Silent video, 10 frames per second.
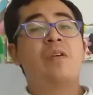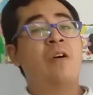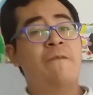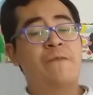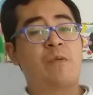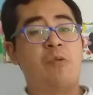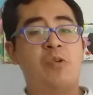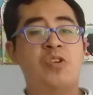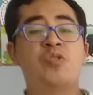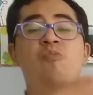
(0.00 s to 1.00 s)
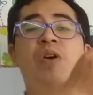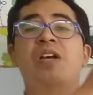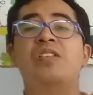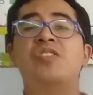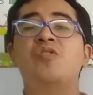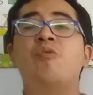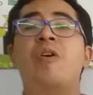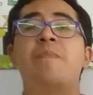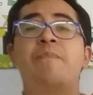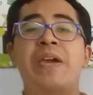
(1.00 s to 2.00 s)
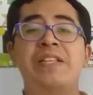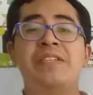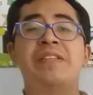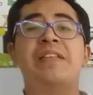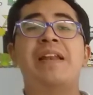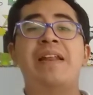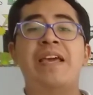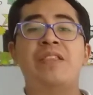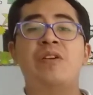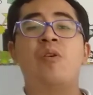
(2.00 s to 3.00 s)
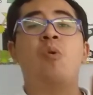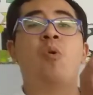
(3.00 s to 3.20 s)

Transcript: Of course, once you are painting the letter